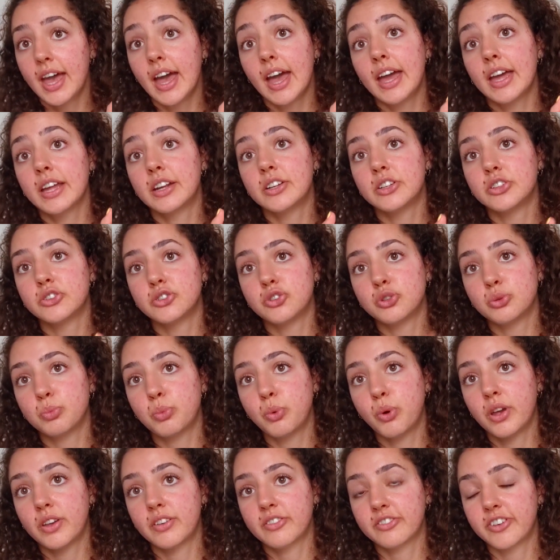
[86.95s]
and
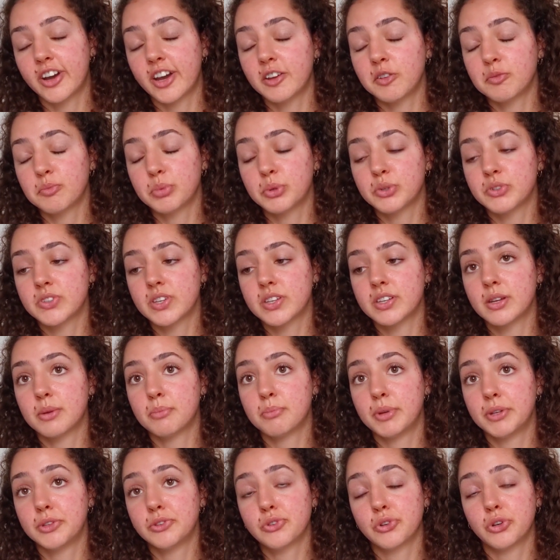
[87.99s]
2.5%
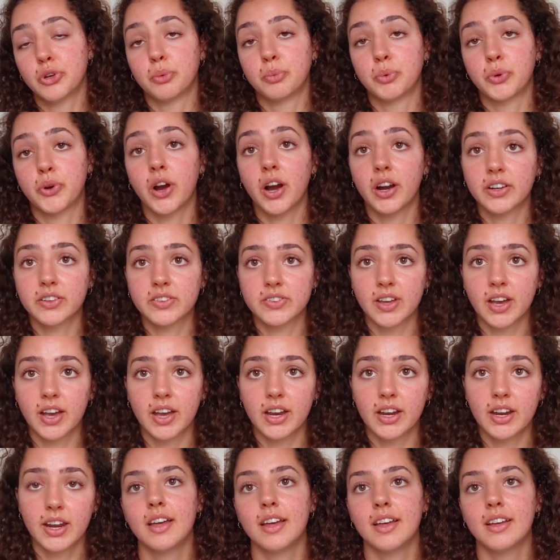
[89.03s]
benzoyl peroxide.